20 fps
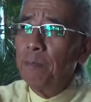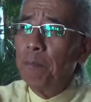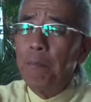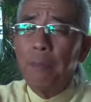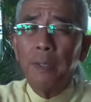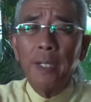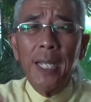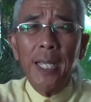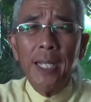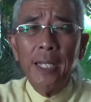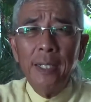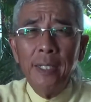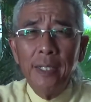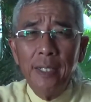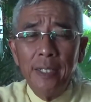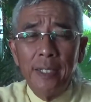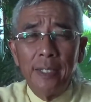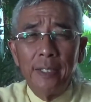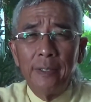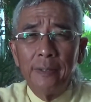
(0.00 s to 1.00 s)

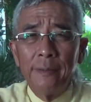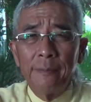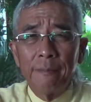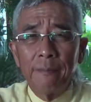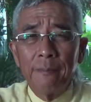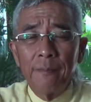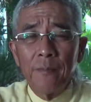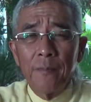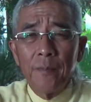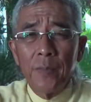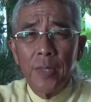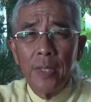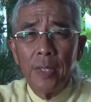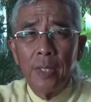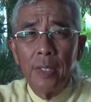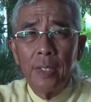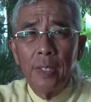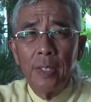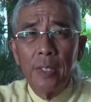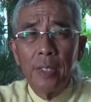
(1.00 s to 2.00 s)
blending,
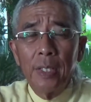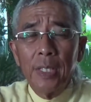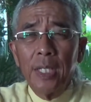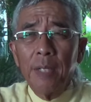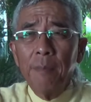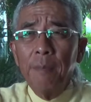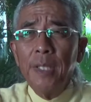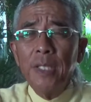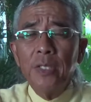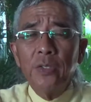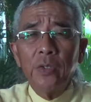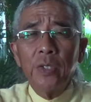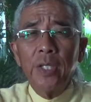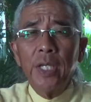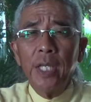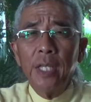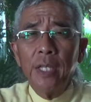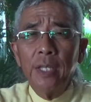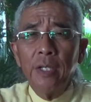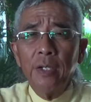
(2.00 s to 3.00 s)
the coming
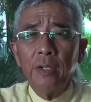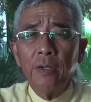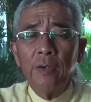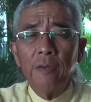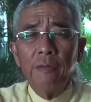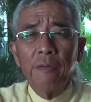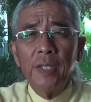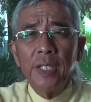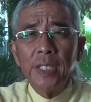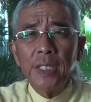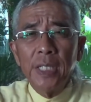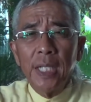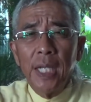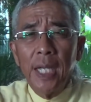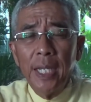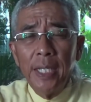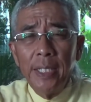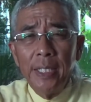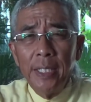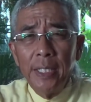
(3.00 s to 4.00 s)
together of this
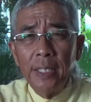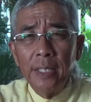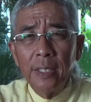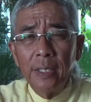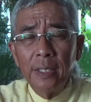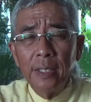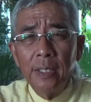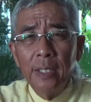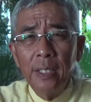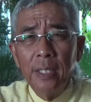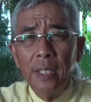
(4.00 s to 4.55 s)
idea